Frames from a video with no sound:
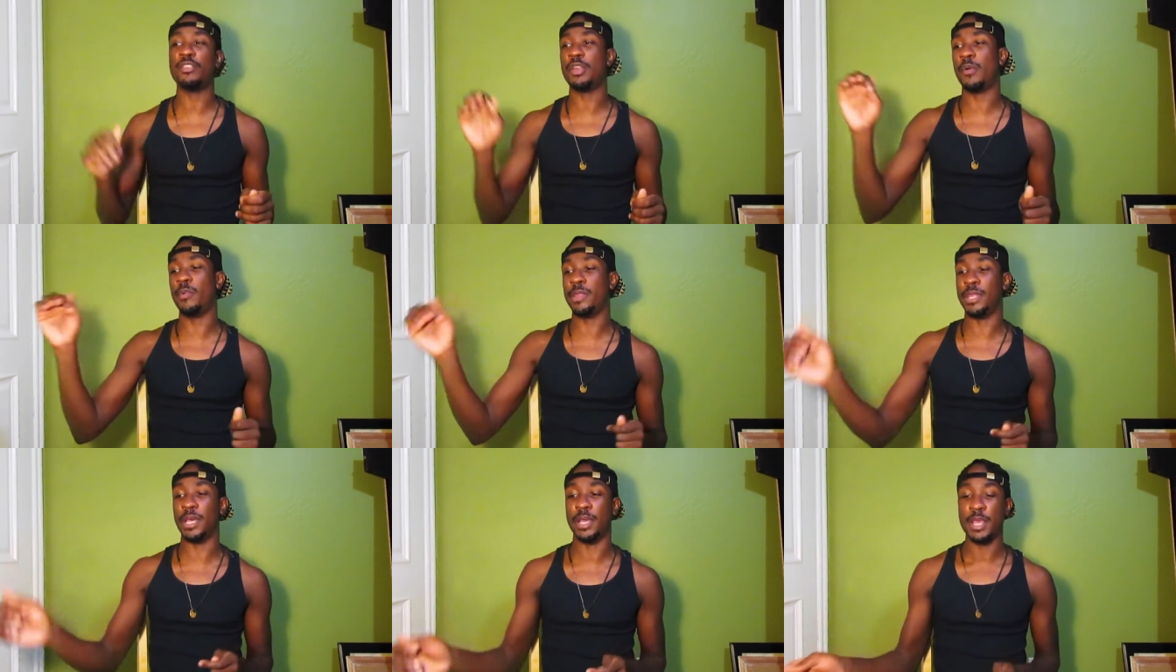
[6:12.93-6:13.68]
you know,
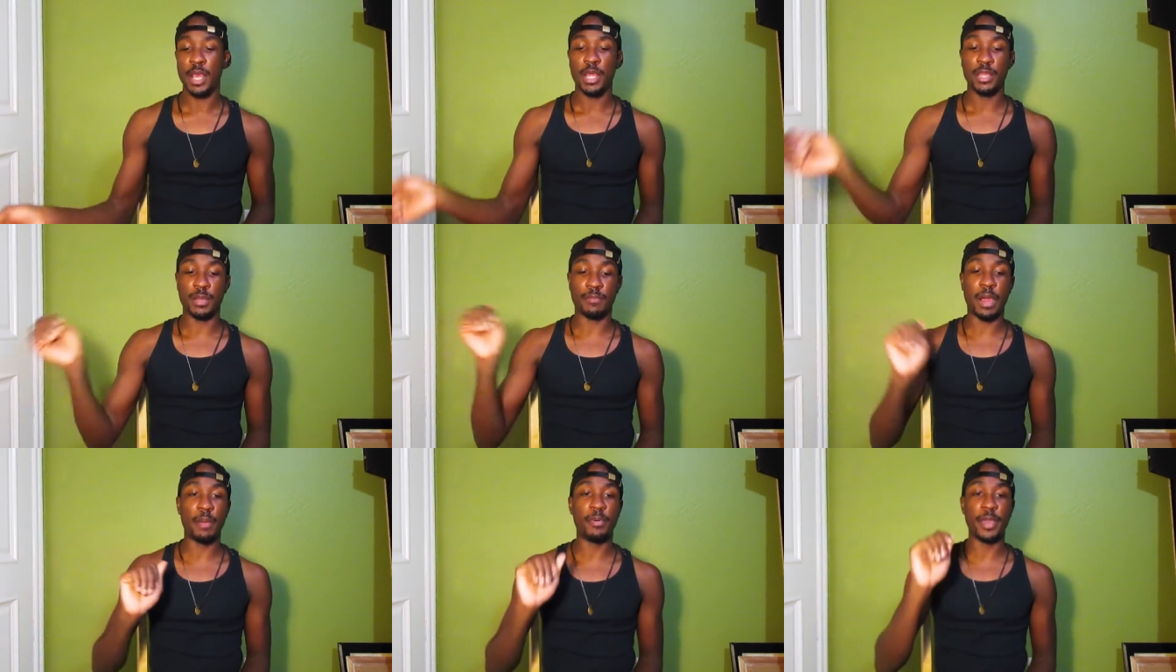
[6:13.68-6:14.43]
when the
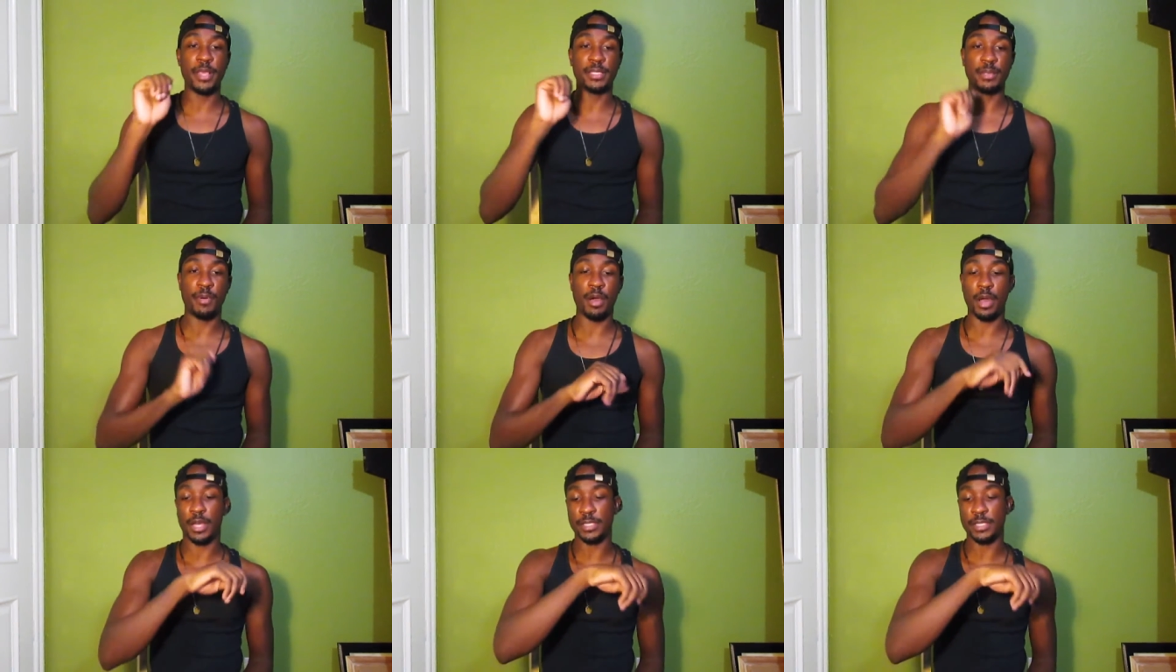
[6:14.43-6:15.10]
marble hits the ball